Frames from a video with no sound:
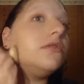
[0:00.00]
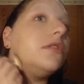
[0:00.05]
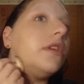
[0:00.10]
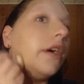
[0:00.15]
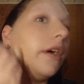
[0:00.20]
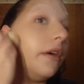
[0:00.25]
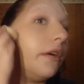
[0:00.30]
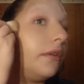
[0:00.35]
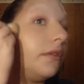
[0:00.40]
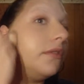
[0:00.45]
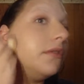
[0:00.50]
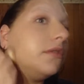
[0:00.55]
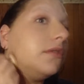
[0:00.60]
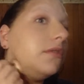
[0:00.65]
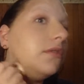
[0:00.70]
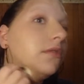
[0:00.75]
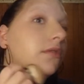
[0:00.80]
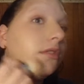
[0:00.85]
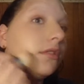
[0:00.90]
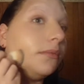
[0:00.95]
So
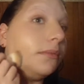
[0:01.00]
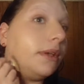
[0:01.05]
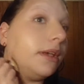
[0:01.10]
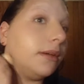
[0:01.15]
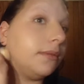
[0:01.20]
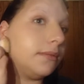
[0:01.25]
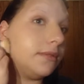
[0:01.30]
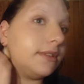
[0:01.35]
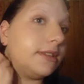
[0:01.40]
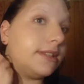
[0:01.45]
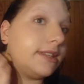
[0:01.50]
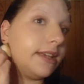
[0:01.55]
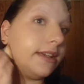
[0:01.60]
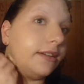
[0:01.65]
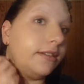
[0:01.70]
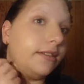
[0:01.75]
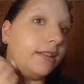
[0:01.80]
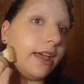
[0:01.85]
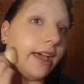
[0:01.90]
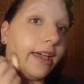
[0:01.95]
you'll be able to
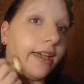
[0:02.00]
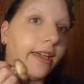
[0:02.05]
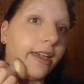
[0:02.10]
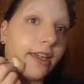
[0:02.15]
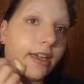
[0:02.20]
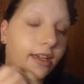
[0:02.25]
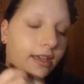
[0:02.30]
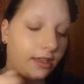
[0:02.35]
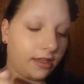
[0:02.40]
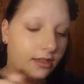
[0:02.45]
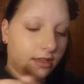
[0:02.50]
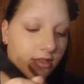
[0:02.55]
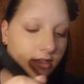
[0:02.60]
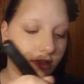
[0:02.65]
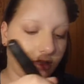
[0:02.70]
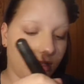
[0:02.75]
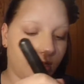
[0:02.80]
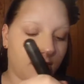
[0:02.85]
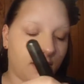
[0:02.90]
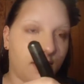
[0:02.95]
tell like
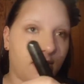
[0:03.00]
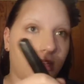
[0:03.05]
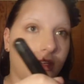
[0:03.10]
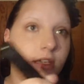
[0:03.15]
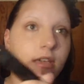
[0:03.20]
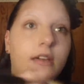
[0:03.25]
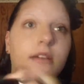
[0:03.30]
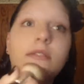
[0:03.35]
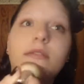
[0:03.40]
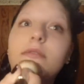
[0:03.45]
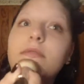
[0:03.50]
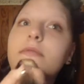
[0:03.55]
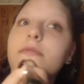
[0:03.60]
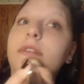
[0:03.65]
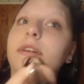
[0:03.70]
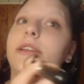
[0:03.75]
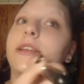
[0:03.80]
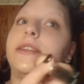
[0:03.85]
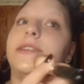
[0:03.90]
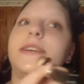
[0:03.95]

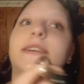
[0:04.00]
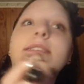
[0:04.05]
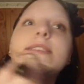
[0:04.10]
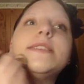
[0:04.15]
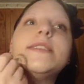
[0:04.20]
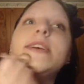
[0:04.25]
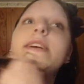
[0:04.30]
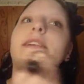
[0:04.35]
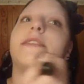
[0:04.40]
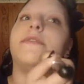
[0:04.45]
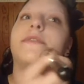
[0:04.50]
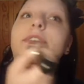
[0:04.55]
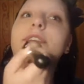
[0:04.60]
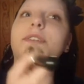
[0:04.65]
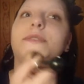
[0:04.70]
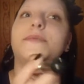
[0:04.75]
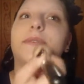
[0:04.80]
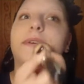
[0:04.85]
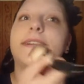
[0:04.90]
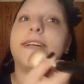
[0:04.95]
what it does
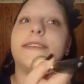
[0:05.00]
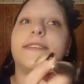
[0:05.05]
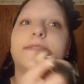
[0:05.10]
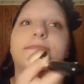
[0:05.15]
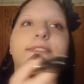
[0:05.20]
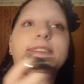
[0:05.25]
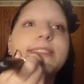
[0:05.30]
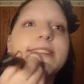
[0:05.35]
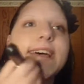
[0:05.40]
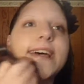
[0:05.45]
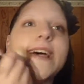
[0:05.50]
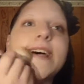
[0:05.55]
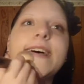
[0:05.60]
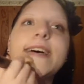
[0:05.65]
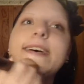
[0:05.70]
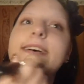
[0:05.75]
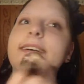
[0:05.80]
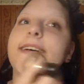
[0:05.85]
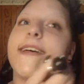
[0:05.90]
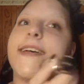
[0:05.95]
coverage wise for that.